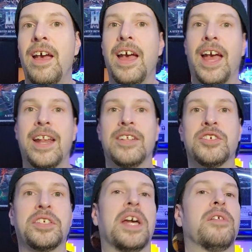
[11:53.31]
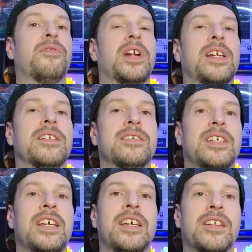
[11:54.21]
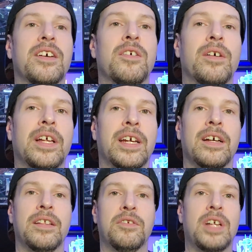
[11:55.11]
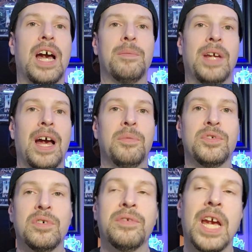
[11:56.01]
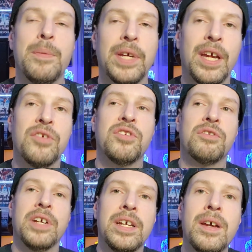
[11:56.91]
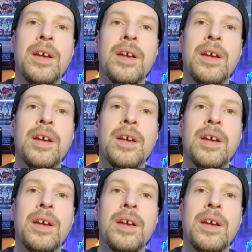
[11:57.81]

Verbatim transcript: And it's just kind of funny to see, you know, like a little time capsule of gaming history.